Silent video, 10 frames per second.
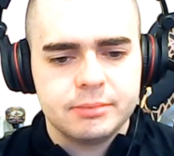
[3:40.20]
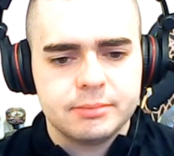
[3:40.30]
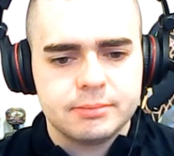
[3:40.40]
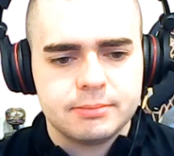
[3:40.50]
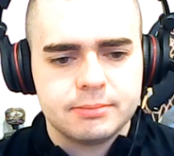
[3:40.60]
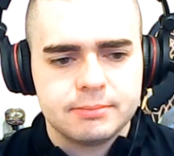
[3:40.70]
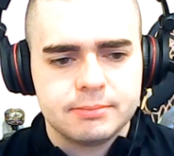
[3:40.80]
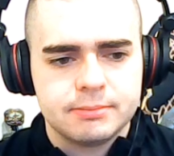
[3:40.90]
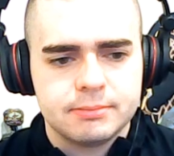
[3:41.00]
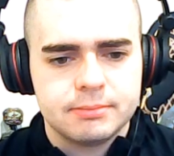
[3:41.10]

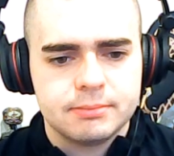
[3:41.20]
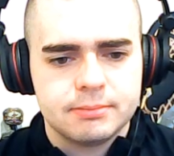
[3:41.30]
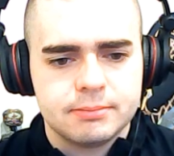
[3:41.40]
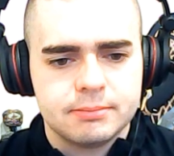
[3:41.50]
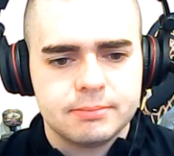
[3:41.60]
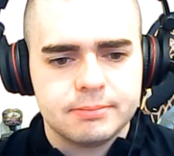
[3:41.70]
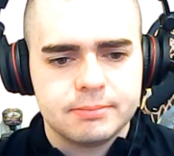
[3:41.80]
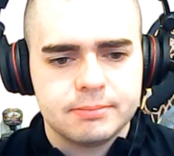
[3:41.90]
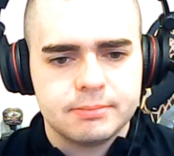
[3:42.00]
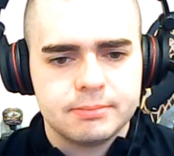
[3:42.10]

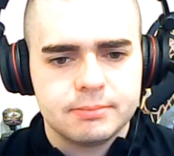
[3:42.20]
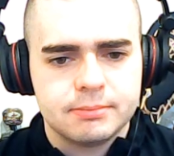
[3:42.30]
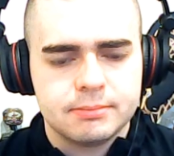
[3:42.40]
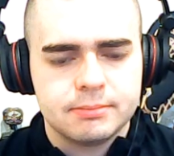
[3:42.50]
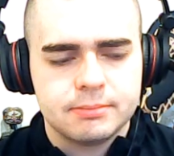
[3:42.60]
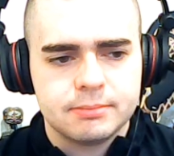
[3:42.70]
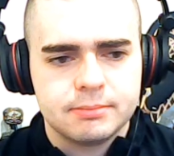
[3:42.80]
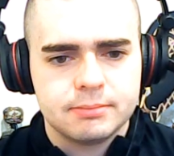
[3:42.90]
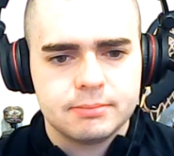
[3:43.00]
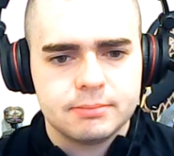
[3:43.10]

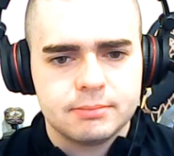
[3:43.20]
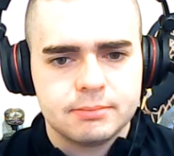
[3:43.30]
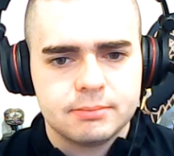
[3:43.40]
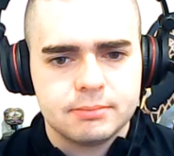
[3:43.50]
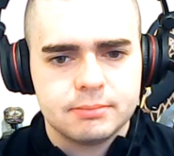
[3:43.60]
No one is speaking in this clip.